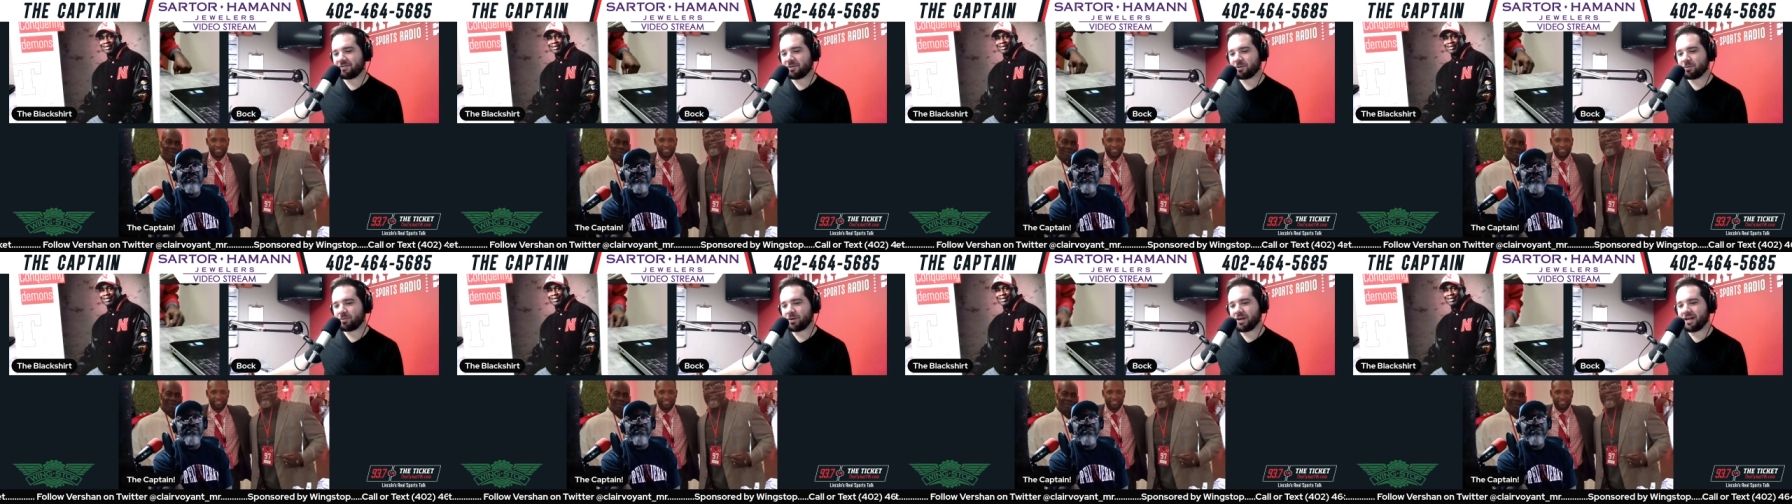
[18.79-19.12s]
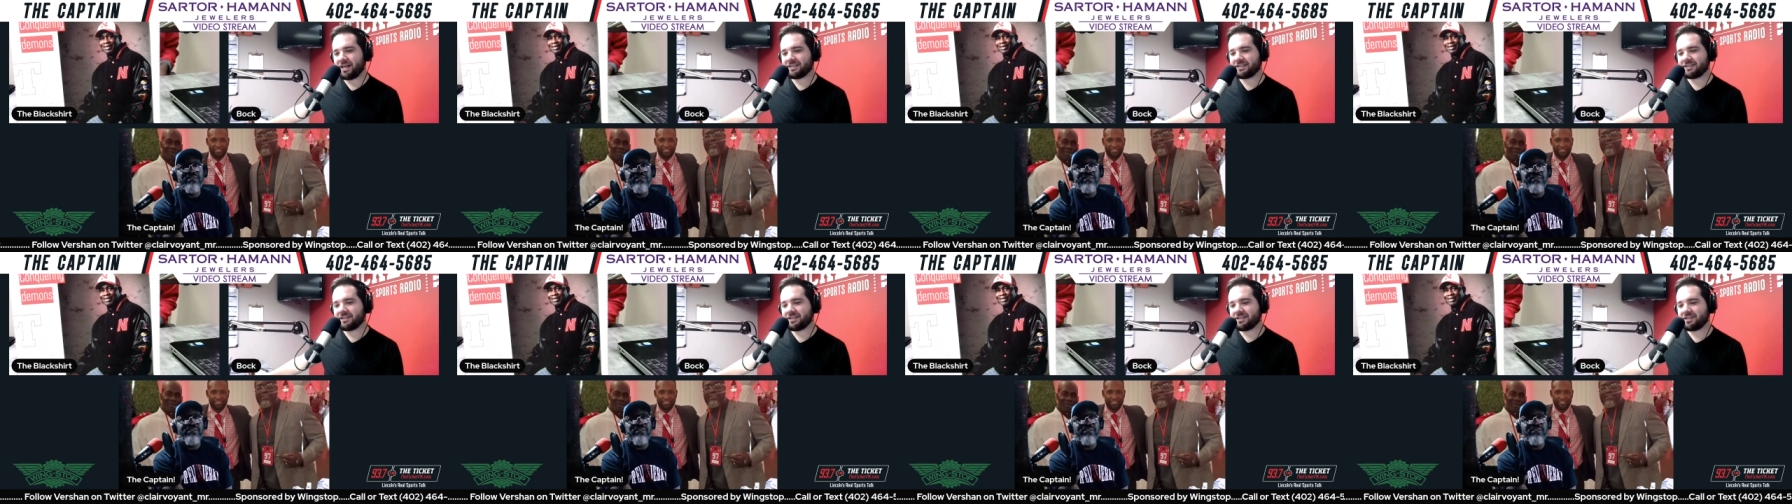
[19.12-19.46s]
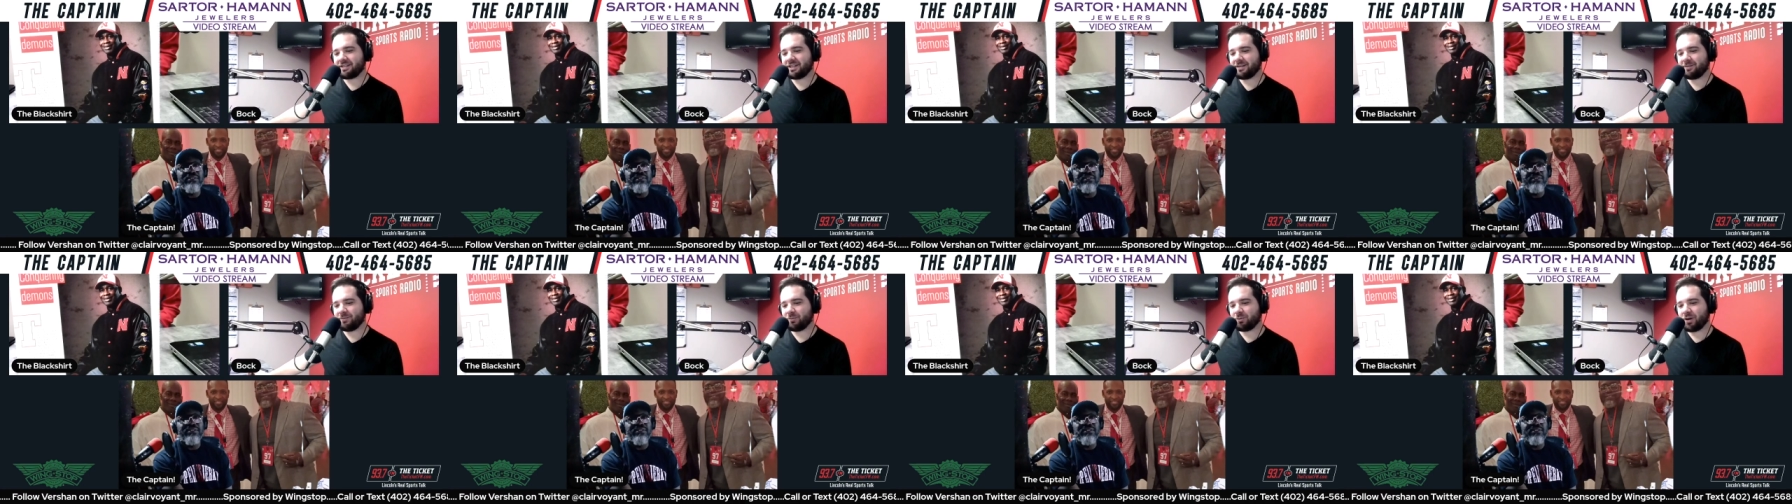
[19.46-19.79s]
Nebraska
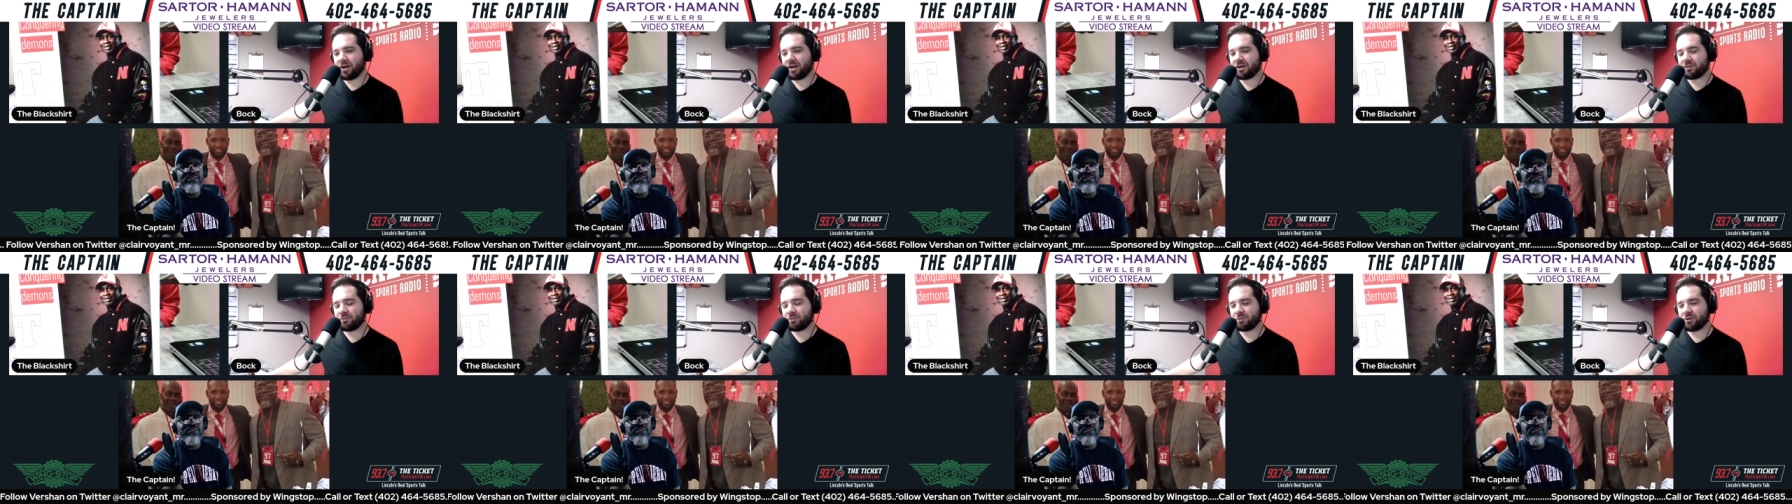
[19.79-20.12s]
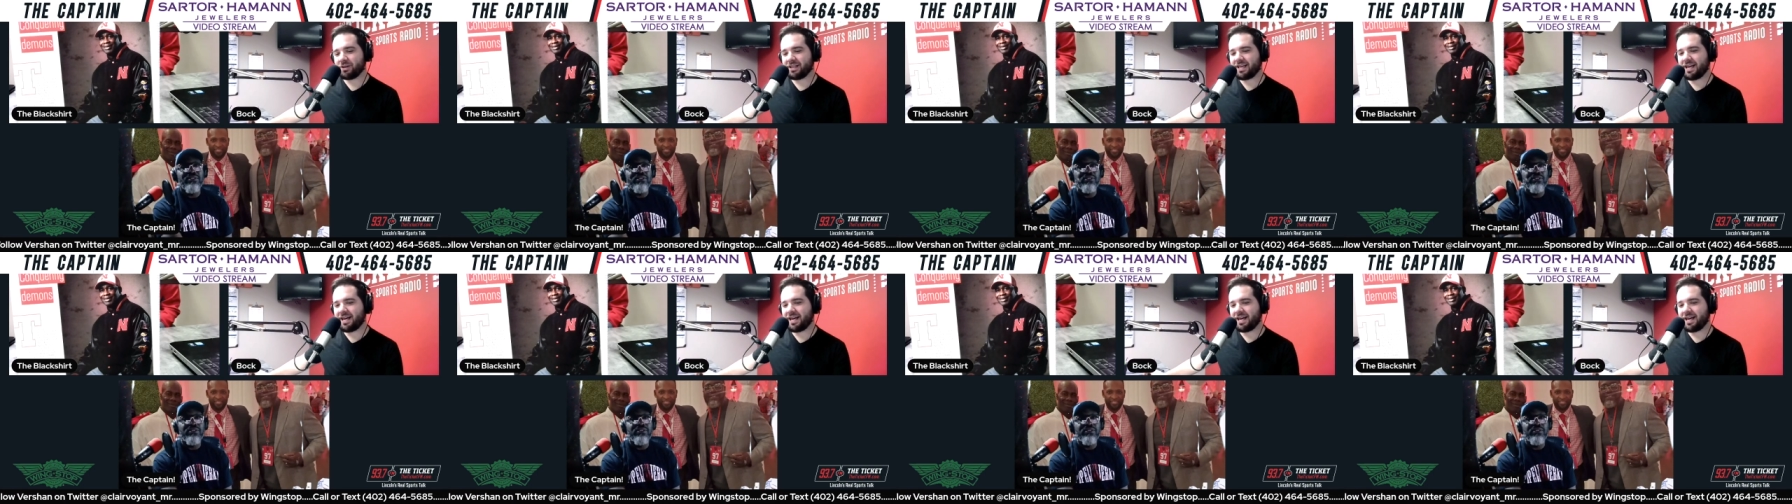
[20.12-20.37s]
team ranked really